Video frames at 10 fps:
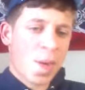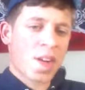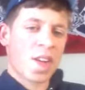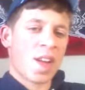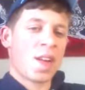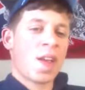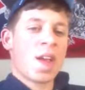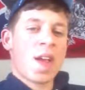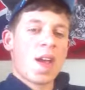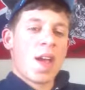I put it in,
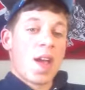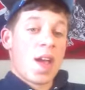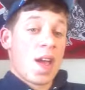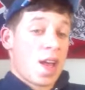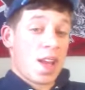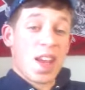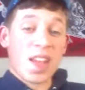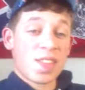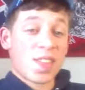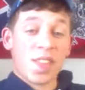and
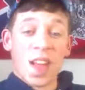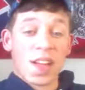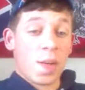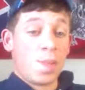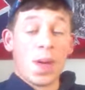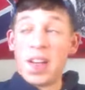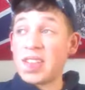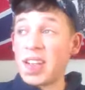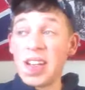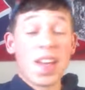instantly I get a
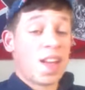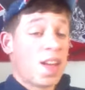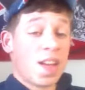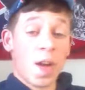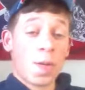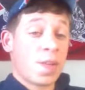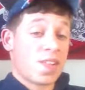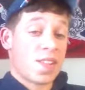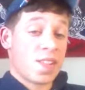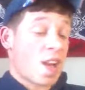buzz. Like it
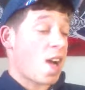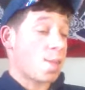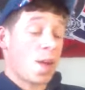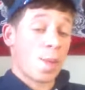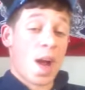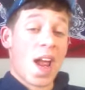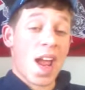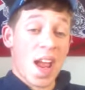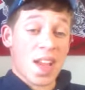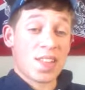almost knocked me on my
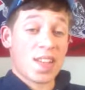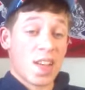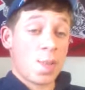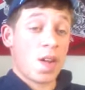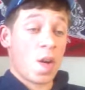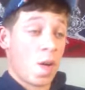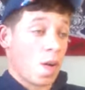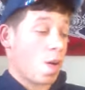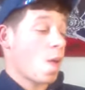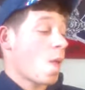ass. It hit me
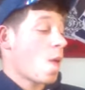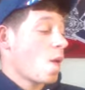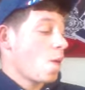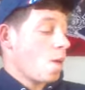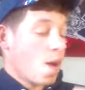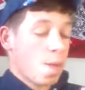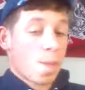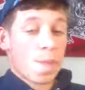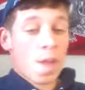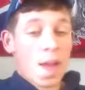hard.
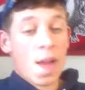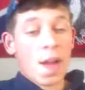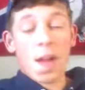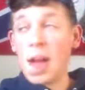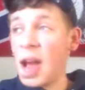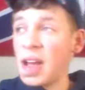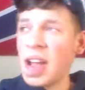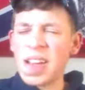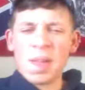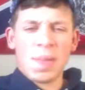Well,
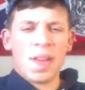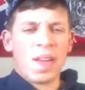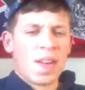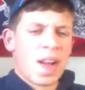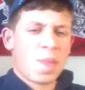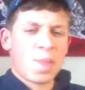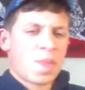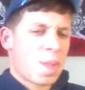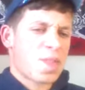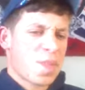I keep it in, and
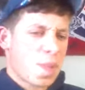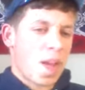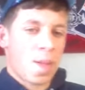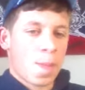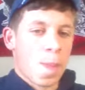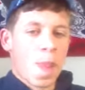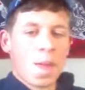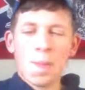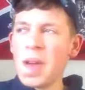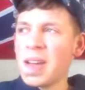I'm spitting.
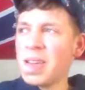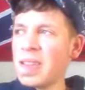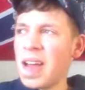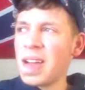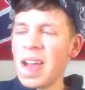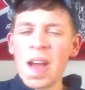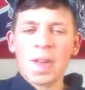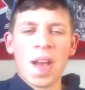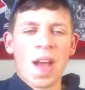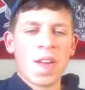But, like, I
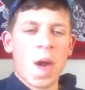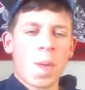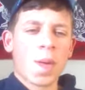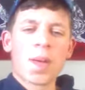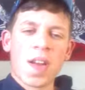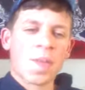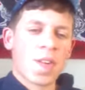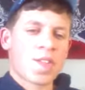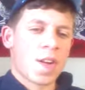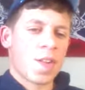don't know how y'all were when y'all
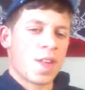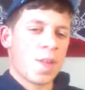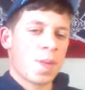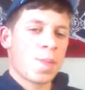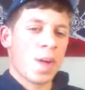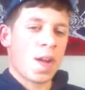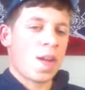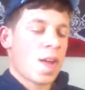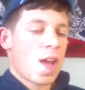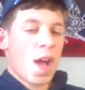first started dipping,
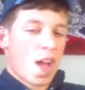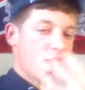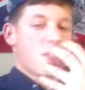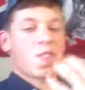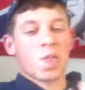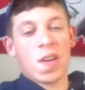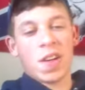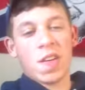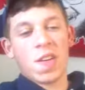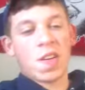but I had
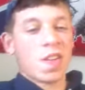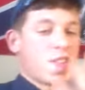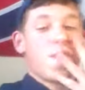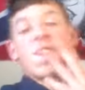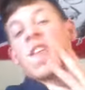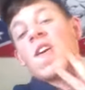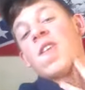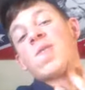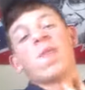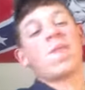stringers, and it was
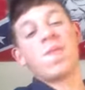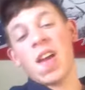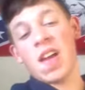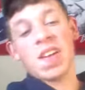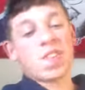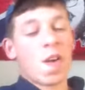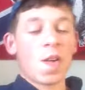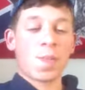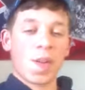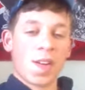all over my face,
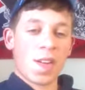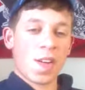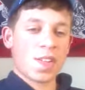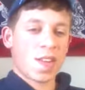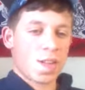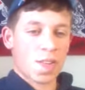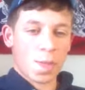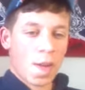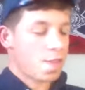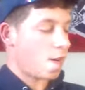all over my clothes, and I was
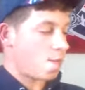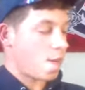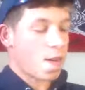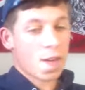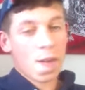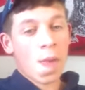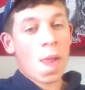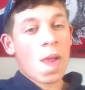like, what the fuck?